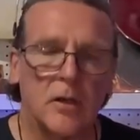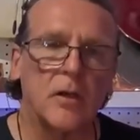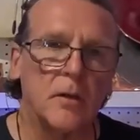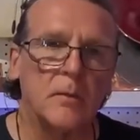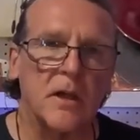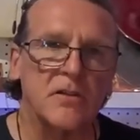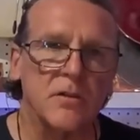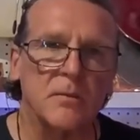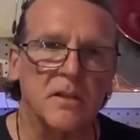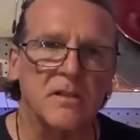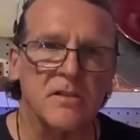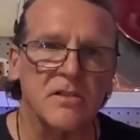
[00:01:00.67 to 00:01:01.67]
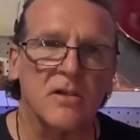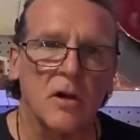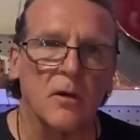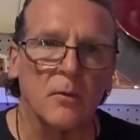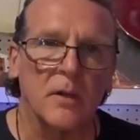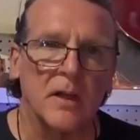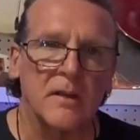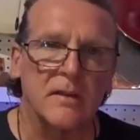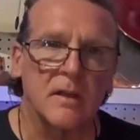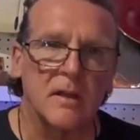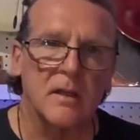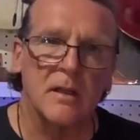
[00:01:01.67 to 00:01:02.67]
A good measurement to start
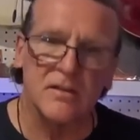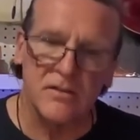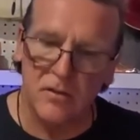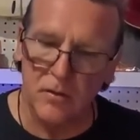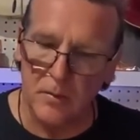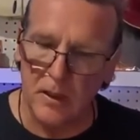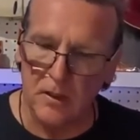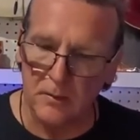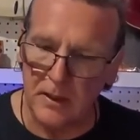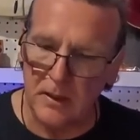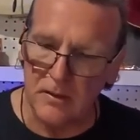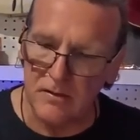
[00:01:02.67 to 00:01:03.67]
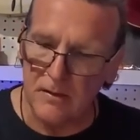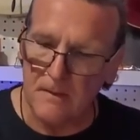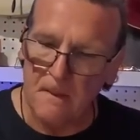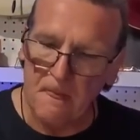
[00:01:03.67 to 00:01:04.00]
with is 2 millimeters.